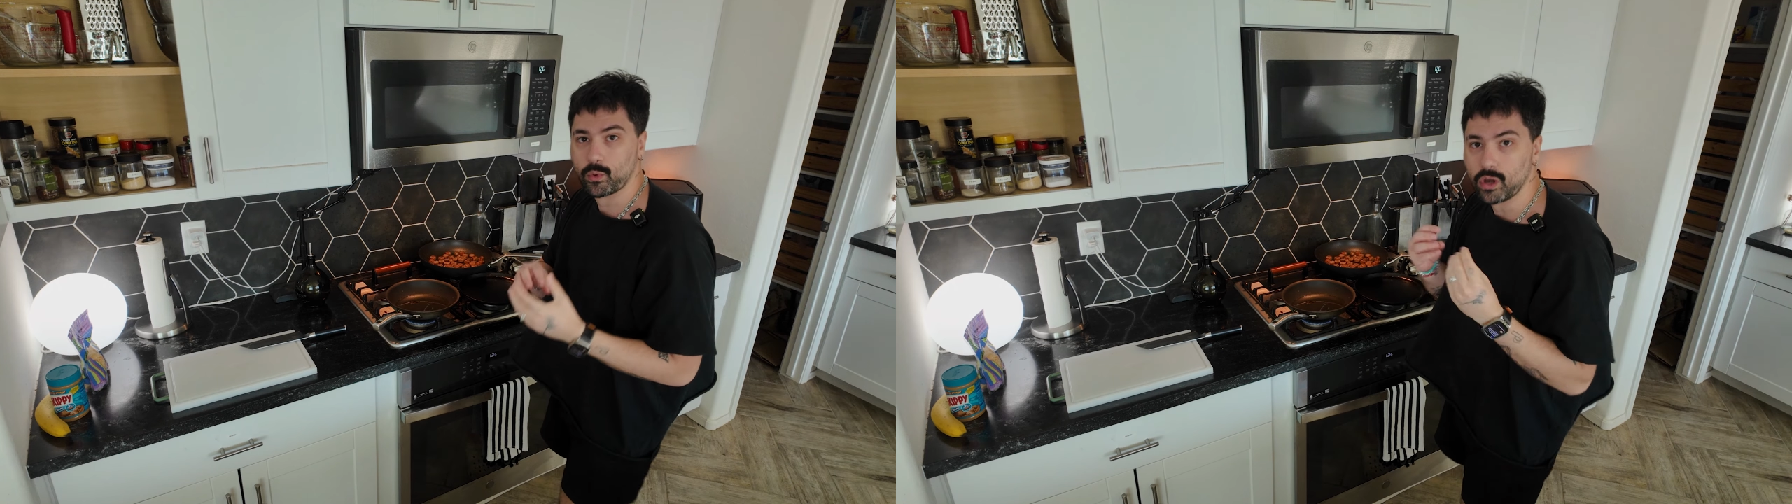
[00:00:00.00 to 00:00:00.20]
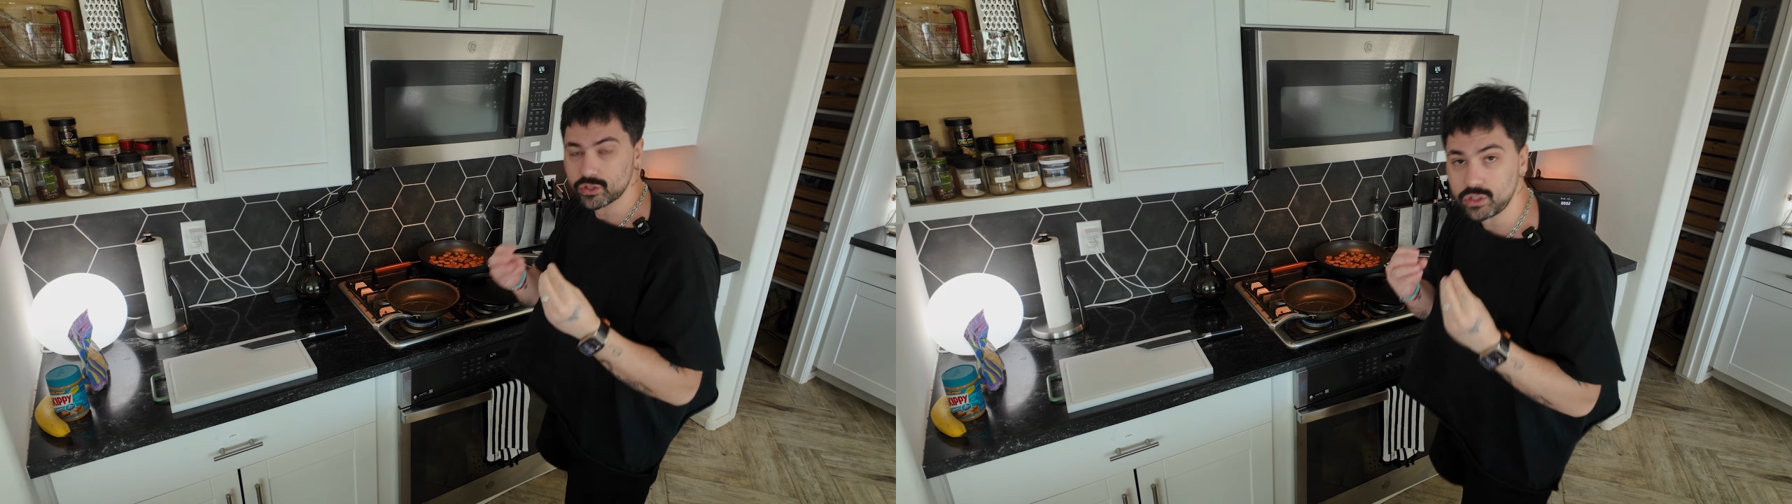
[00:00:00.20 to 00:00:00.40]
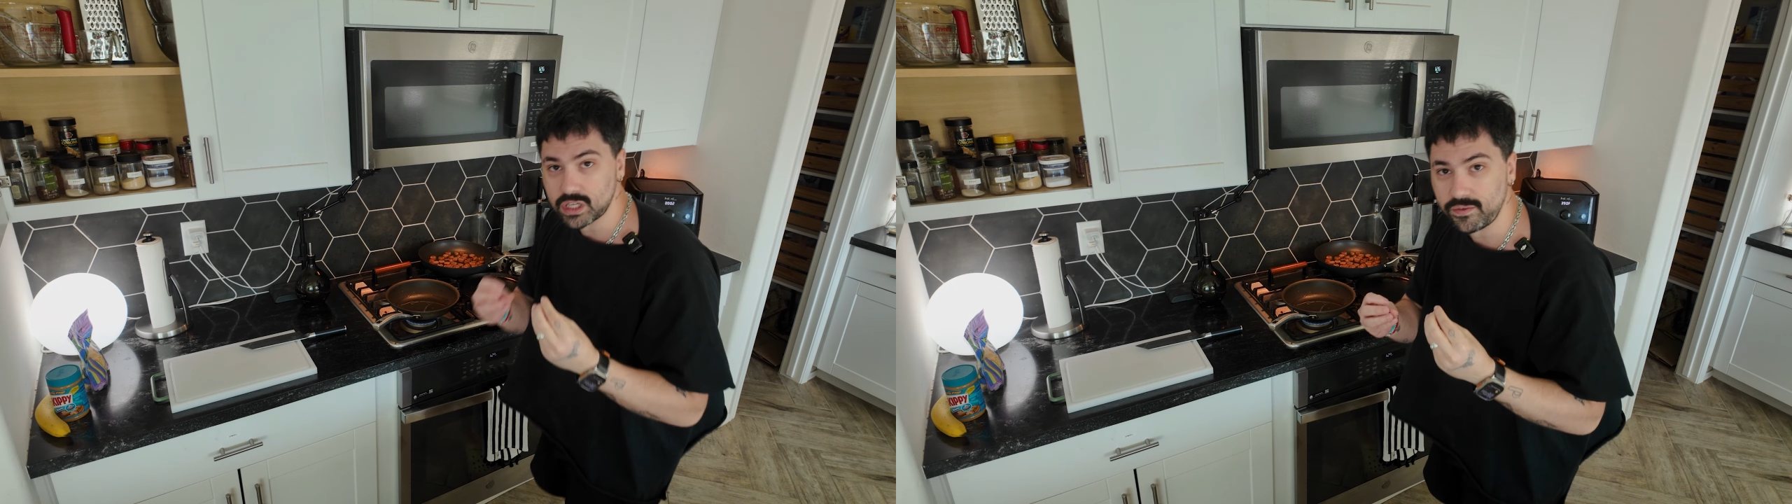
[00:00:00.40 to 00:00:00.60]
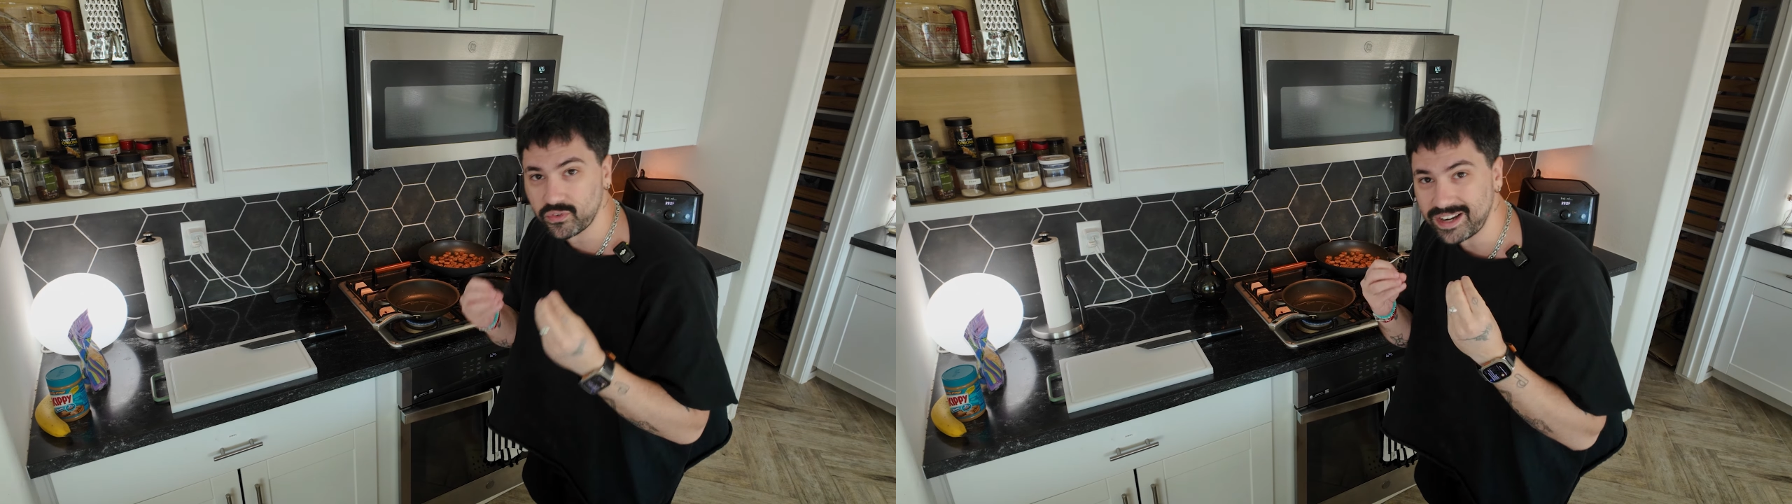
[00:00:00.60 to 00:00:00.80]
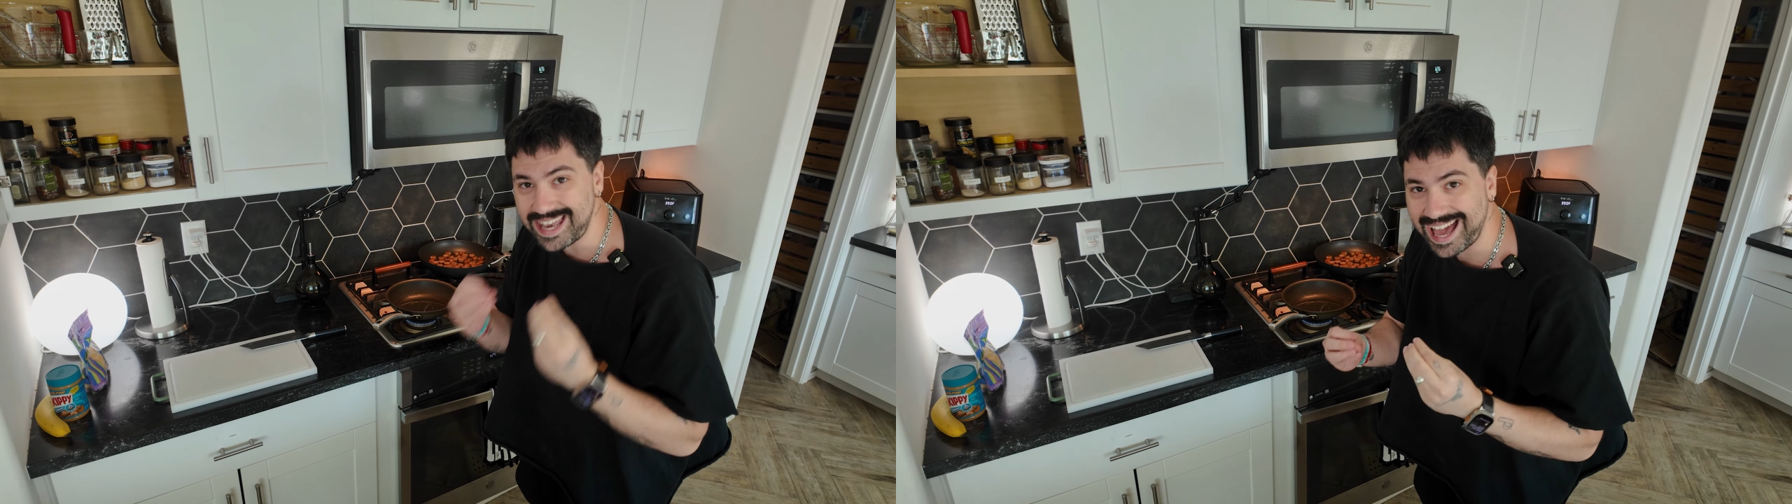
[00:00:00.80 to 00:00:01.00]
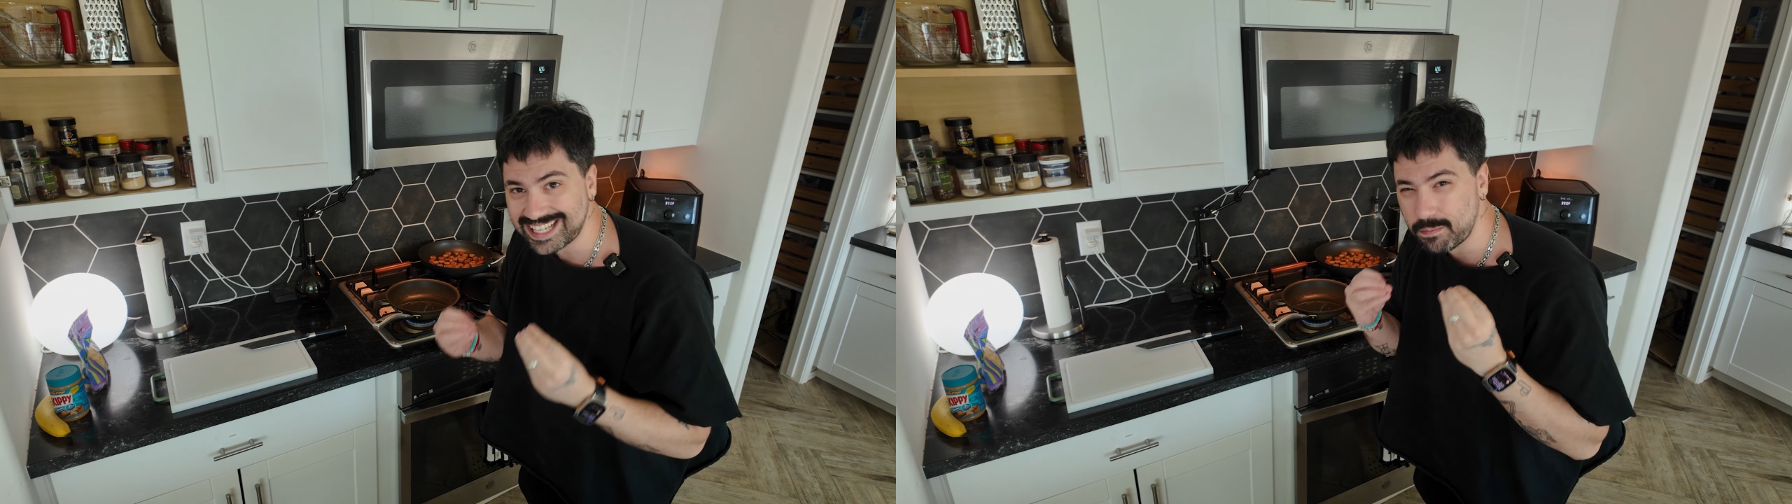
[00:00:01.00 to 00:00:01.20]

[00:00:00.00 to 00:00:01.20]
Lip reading: but we're also looking for a nice